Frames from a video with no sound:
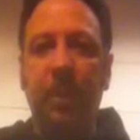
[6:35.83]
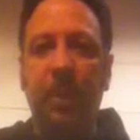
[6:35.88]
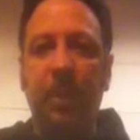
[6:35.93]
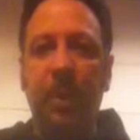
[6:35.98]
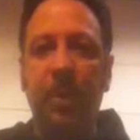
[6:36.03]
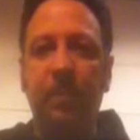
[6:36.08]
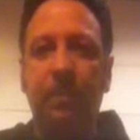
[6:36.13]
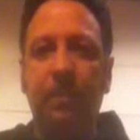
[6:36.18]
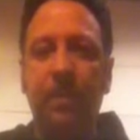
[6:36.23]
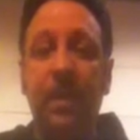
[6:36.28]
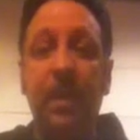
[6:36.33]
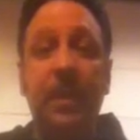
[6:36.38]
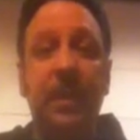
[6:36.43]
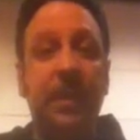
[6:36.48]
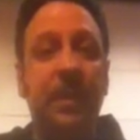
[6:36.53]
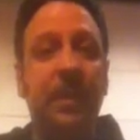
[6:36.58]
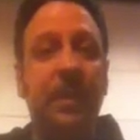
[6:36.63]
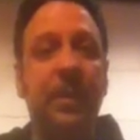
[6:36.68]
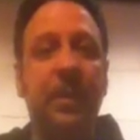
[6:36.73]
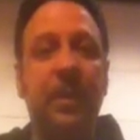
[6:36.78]
Okay?
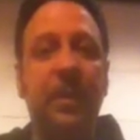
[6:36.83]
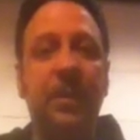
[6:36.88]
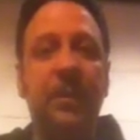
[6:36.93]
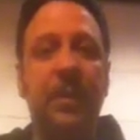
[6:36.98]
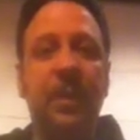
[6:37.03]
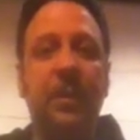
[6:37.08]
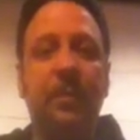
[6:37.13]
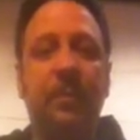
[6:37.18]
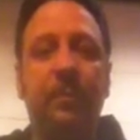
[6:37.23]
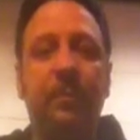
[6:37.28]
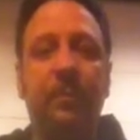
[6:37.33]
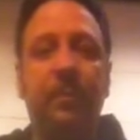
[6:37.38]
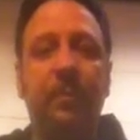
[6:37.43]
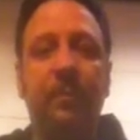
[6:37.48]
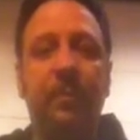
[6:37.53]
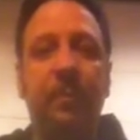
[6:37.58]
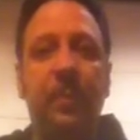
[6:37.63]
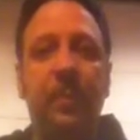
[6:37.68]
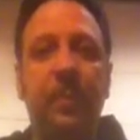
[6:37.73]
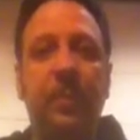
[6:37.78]
And that's it.
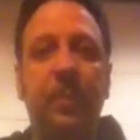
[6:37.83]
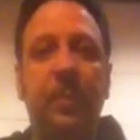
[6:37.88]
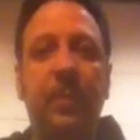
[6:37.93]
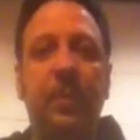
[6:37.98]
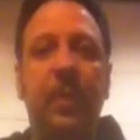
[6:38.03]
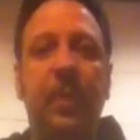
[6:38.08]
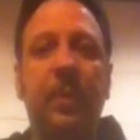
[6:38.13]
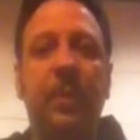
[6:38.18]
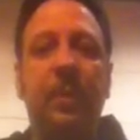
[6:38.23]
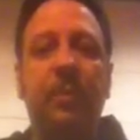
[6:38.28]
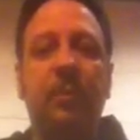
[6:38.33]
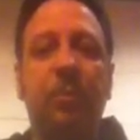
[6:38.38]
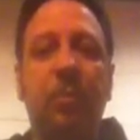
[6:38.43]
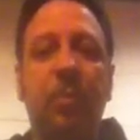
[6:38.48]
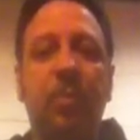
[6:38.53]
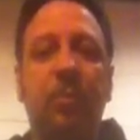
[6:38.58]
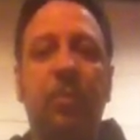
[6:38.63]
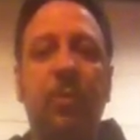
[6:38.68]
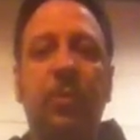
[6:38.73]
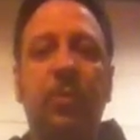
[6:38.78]
And then, of
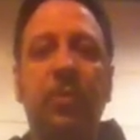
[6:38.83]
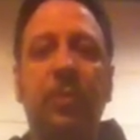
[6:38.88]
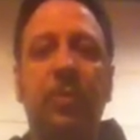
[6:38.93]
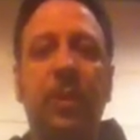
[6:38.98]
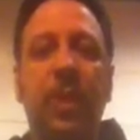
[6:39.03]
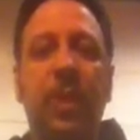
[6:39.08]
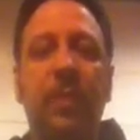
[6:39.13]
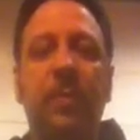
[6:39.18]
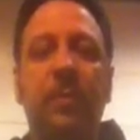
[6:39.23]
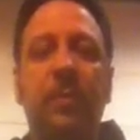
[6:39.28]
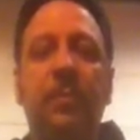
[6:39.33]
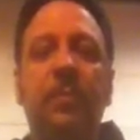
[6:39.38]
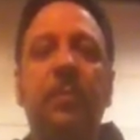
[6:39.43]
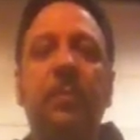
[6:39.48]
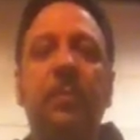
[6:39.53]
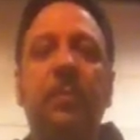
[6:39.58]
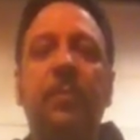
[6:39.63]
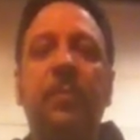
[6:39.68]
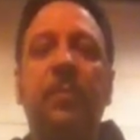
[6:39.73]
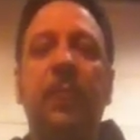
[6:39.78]
course, once you're done,
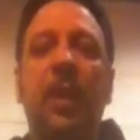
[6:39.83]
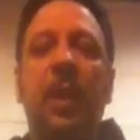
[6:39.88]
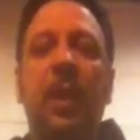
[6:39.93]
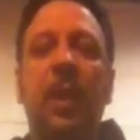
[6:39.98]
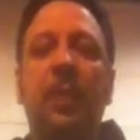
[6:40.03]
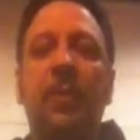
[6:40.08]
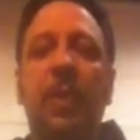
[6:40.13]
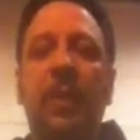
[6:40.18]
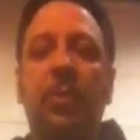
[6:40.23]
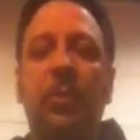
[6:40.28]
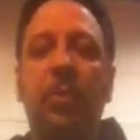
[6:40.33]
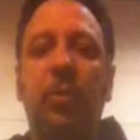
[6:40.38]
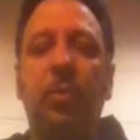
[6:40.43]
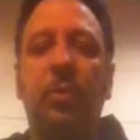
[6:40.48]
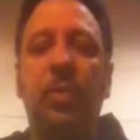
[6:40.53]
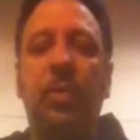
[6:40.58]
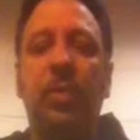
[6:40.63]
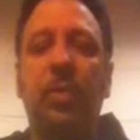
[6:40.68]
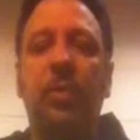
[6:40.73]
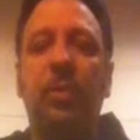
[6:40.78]
make
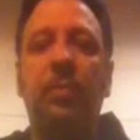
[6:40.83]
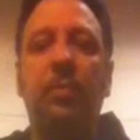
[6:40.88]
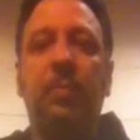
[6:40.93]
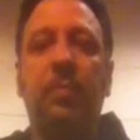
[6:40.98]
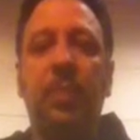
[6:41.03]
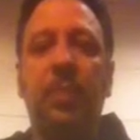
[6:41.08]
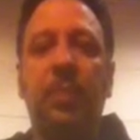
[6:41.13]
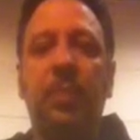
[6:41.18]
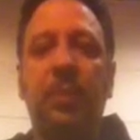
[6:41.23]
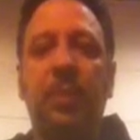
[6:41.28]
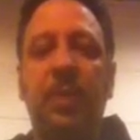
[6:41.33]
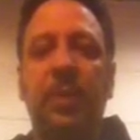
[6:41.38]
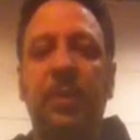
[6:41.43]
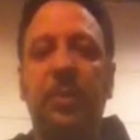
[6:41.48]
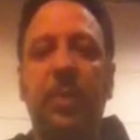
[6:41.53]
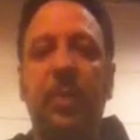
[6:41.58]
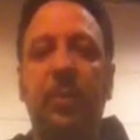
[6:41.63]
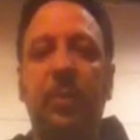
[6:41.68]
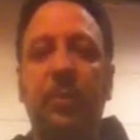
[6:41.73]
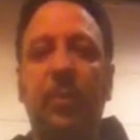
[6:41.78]
sure that you put your
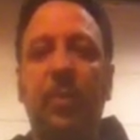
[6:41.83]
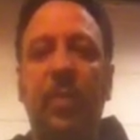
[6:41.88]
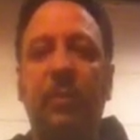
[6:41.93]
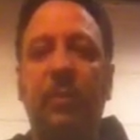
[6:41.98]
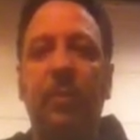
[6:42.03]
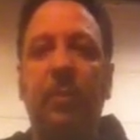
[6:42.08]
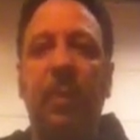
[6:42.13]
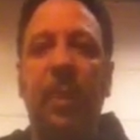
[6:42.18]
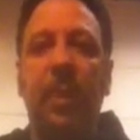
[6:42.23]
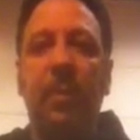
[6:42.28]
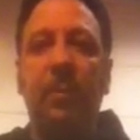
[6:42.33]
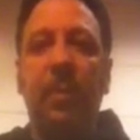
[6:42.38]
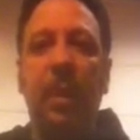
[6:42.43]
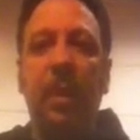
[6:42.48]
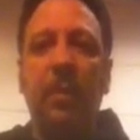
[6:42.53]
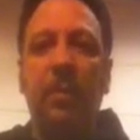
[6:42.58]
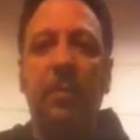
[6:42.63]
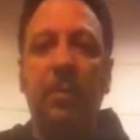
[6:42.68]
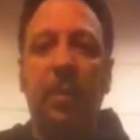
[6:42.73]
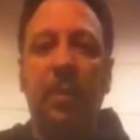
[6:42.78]
sticks up. We have a black
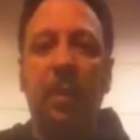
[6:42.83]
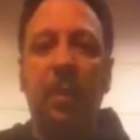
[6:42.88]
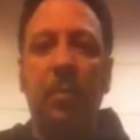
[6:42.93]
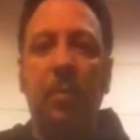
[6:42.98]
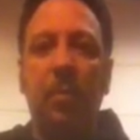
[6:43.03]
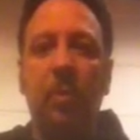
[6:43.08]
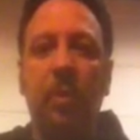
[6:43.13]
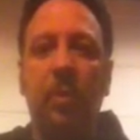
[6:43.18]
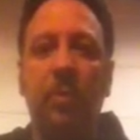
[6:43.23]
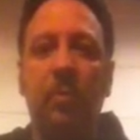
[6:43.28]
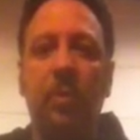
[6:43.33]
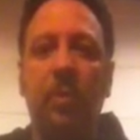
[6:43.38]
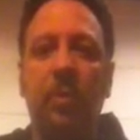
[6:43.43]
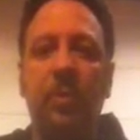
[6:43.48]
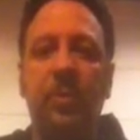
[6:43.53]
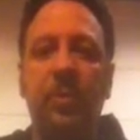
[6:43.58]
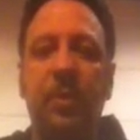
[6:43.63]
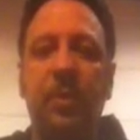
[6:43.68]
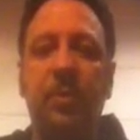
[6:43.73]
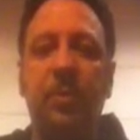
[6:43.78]
box at Garrett Morgan where
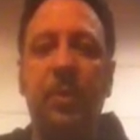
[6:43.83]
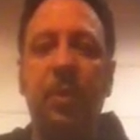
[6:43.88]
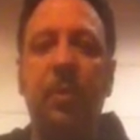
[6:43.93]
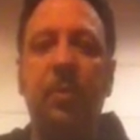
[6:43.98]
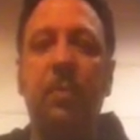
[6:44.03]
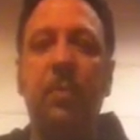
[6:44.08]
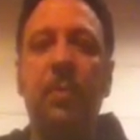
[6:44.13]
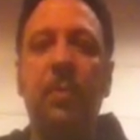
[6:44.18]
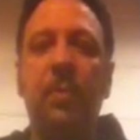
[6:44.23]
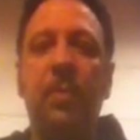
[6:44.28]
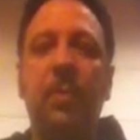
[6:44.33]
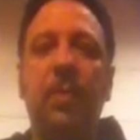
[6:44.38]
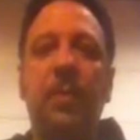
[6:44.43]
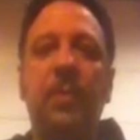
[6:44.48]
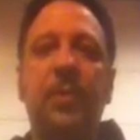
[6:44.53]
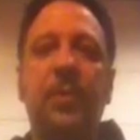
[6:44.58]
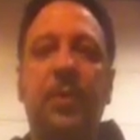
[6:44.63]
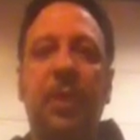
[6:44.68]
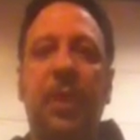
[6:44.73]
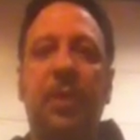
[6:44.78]
the sticks go.
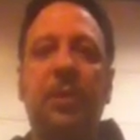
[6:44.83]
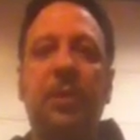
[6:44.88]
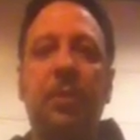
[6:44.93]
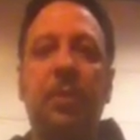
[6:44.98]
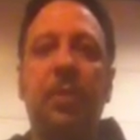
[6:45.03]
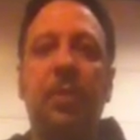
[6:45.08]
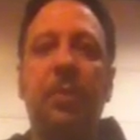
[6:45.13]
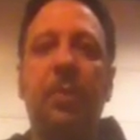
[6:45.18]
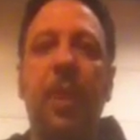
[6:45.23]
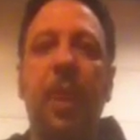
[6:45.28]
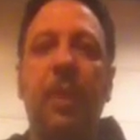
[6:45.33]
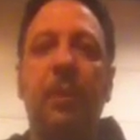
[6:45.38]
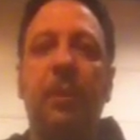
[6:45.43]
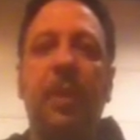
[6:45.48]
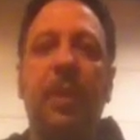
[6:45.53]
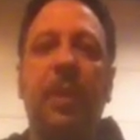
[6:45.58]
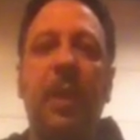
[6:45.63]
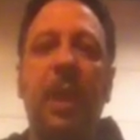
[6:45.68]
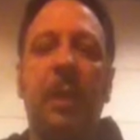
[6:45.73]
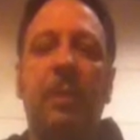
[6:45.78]
Stands go on the bottom
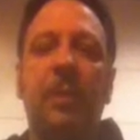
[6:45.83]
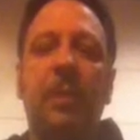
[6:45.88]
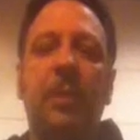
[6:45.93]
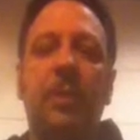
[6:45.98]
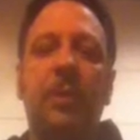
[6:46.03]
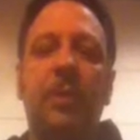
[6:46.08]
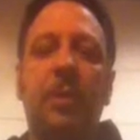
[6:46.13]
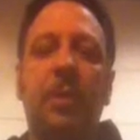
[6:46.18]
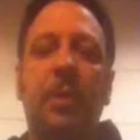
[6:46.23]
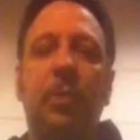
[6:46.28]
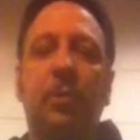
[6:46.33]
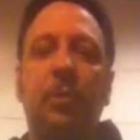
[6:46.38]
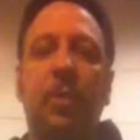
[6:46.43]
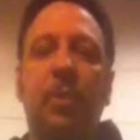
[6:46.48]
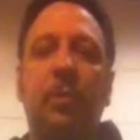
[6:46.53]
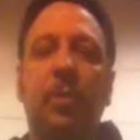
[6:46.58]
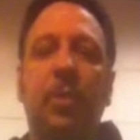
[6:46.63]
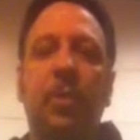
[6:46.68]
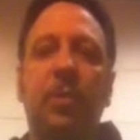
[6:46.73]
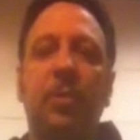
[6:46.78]
of the cabinet. Snare
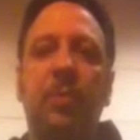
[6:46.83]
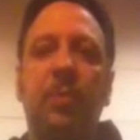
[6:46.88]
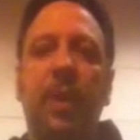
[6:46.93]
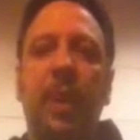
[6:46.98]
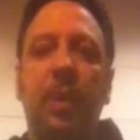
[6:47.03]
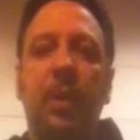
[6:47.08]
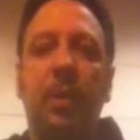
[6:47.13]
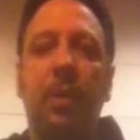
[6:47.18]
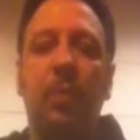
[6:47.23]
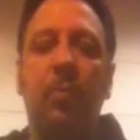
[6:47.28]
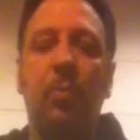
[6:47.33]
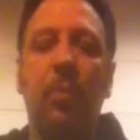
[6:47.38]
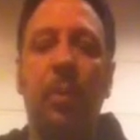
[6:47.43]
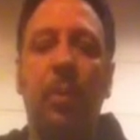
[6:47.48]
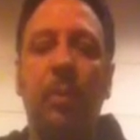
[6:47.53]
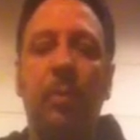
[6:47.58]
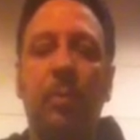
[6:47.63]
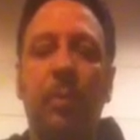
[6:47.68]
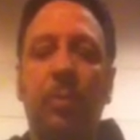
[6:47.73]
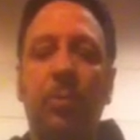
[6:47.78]
drum goes back on
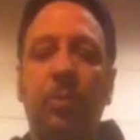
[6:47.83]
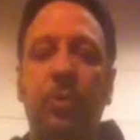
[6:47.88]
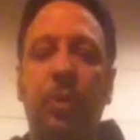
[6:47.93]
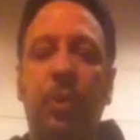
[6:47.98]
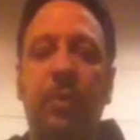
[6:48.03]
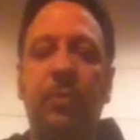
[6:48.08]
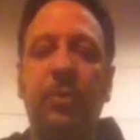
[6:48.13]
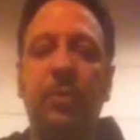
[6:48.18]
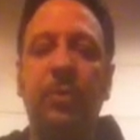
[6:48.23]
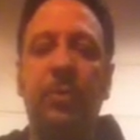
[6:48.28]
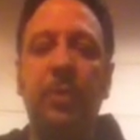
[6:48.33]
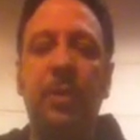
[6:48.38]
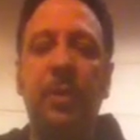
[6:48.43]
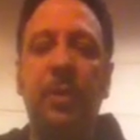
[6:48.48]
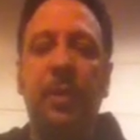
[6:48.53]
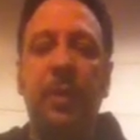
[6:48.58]
one of the middle shelves.